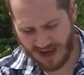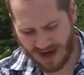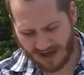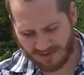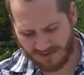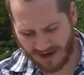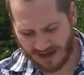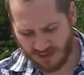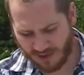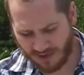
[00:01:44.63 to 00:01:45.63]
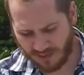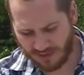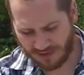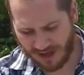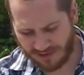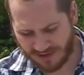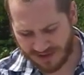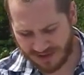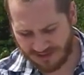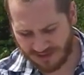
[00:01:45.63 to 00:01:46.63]
And if anyone will not
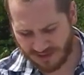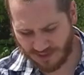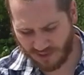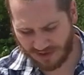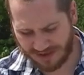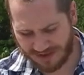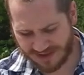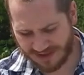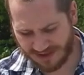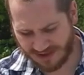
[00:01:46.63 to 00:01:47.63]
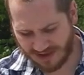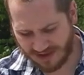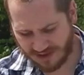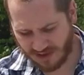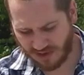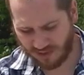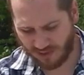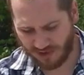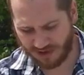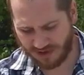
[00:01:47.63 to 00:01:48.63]
receive you or listen to your
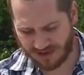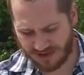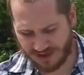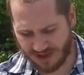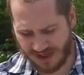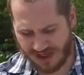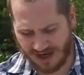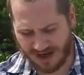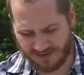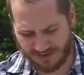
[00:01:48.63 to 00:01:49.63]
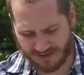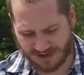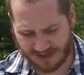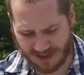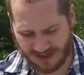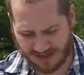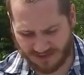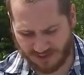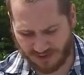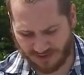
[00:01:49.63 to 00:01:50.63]
words, shake off the dust
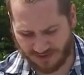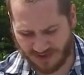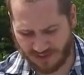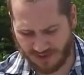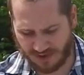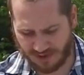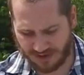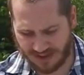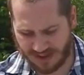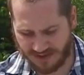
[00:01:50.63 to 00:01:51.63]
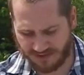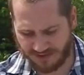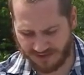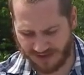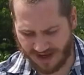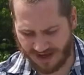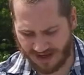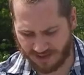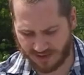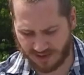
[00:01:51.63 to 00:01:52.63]
from your feet when you leave that
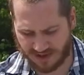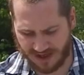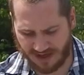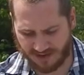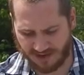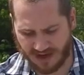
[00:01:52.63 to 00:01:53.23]
house or town.